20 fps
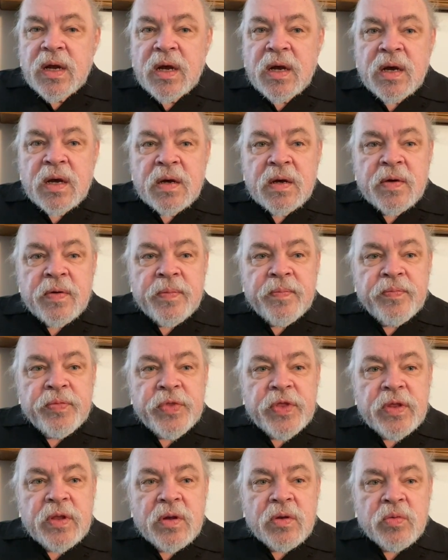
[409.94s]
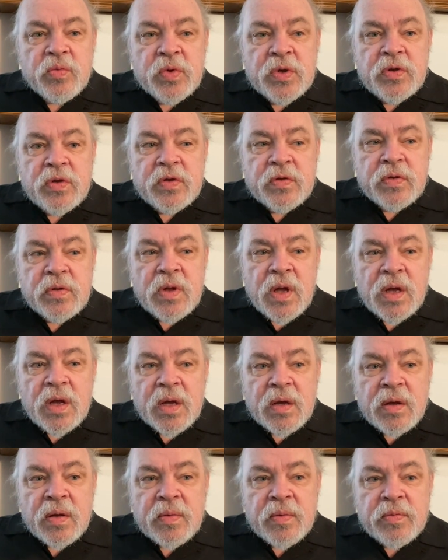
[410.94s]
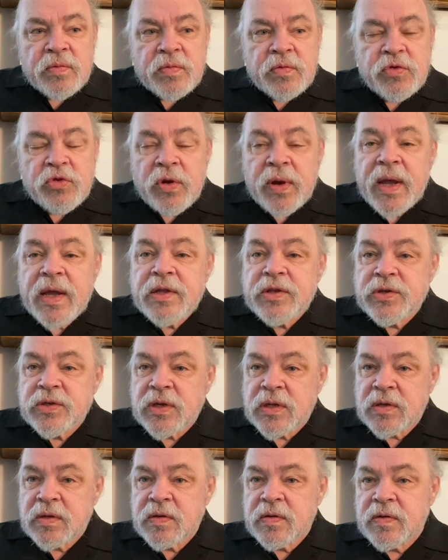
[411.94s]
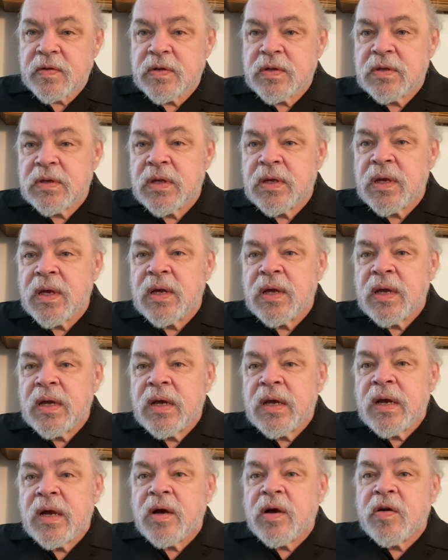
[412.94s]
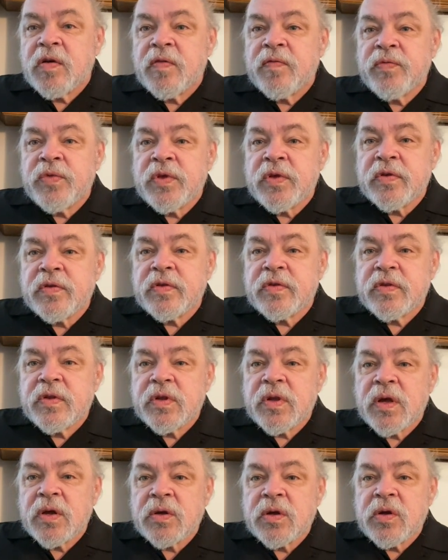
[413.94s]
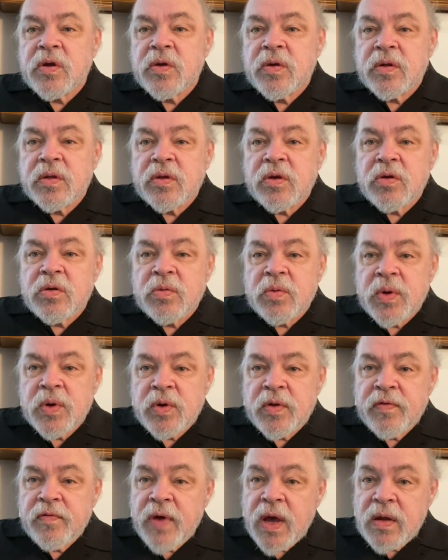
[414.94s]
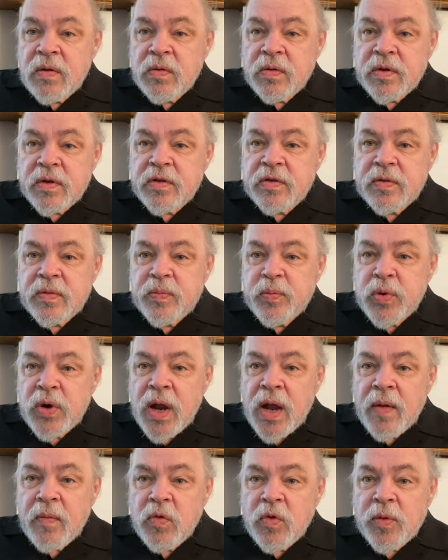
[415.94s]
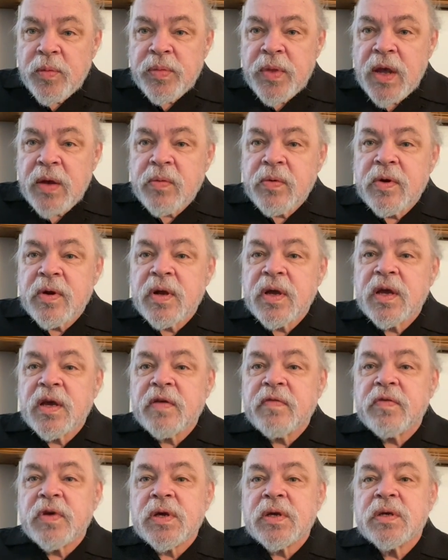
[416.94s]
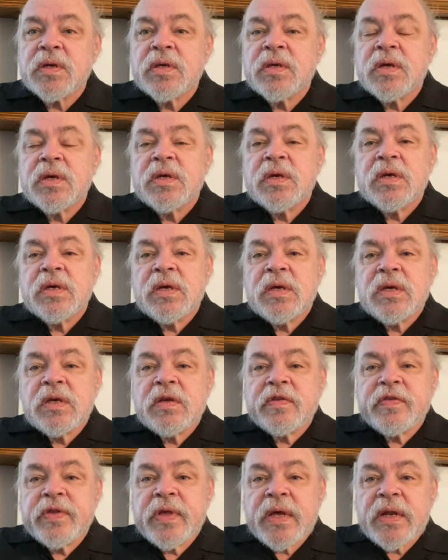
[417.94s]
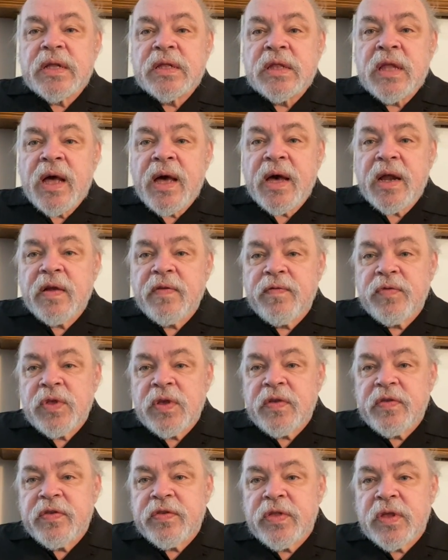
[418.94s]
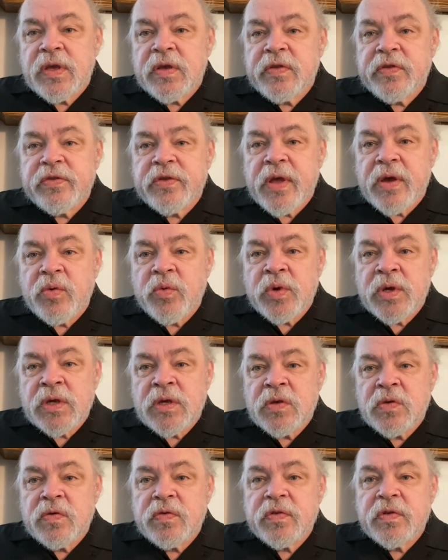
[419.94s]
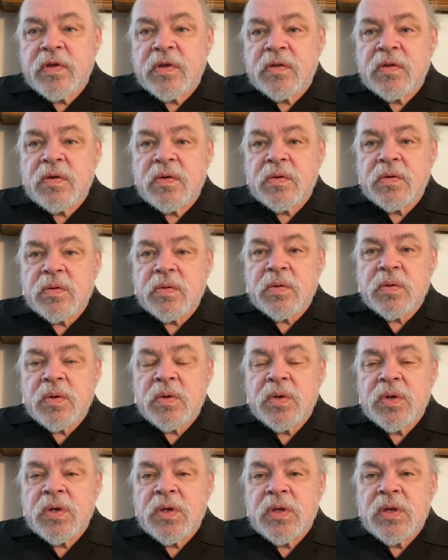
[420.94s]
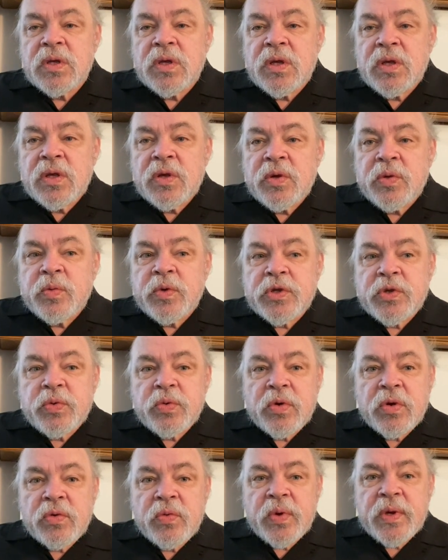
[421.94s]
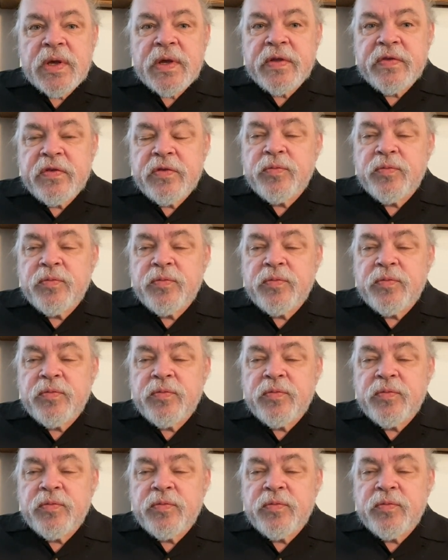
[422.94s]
the real tragedies of this current coronavirus problem that we're having is that a lot of these things that we used to do, which were ways